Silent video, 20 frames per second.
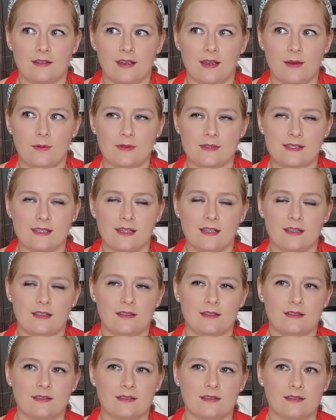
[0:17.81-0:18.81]
I was like,
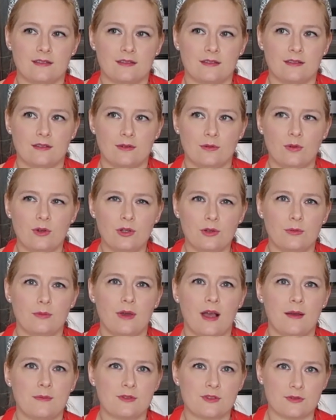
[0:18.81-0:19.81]
what do
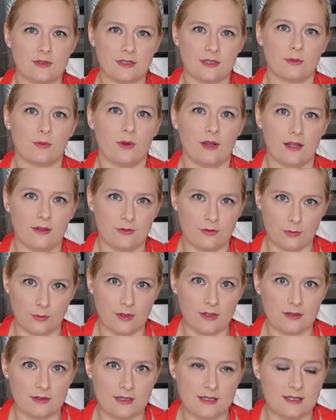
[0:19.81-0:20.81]
moms really want for
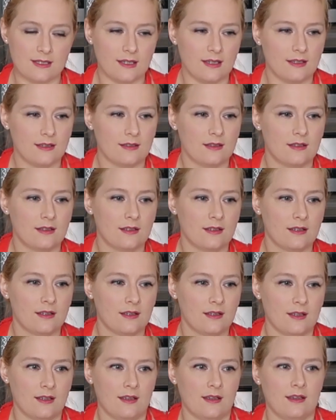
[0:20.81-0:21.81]
Mother's Day?
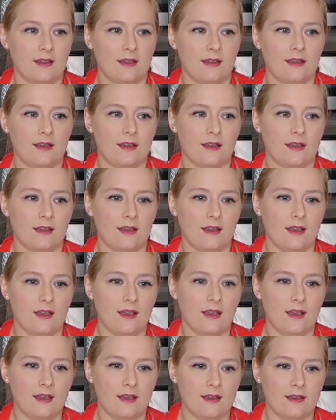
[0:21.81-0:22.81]

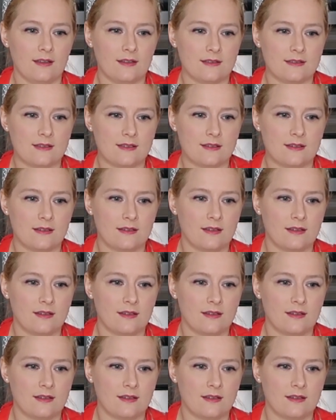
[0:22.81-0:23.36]
And